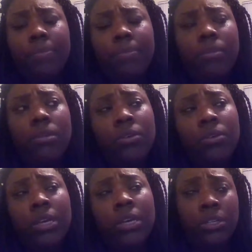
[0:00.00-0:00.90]
You can
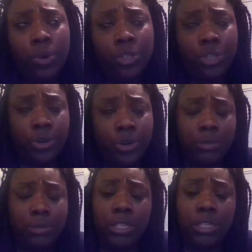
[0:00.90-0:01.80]
torture it as much as you
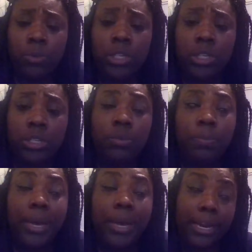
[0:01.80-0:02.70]
want to, but
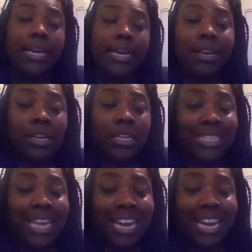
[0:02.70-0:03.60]

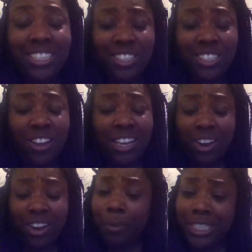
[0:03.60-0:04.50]
statisticians call it garbage
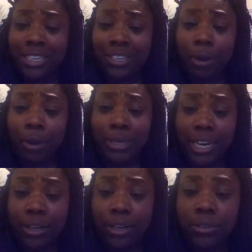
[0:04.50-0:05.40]
in, garbage
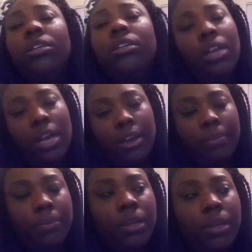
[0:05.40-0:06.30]
out.
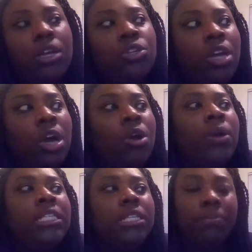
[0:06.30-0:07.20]
So it's
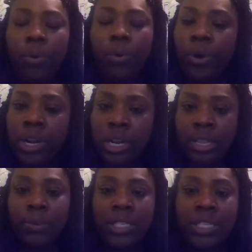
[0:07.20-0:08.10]
important that we
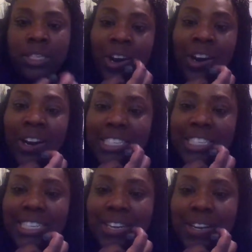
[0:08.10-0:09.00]
start
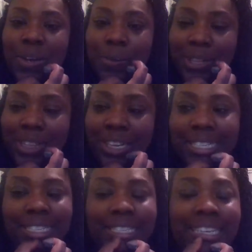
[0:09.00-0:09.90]
with good
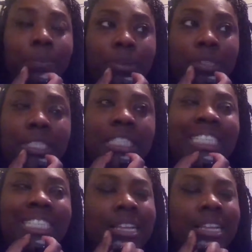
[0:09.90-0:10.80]
samples. You see this
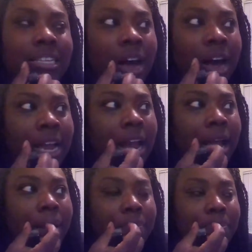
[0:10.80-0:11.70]
a lot
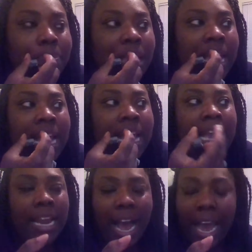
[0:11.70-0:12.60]
in
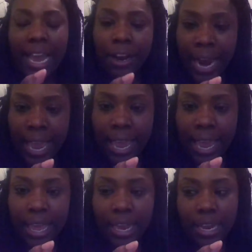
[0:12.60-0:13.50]
higher ed.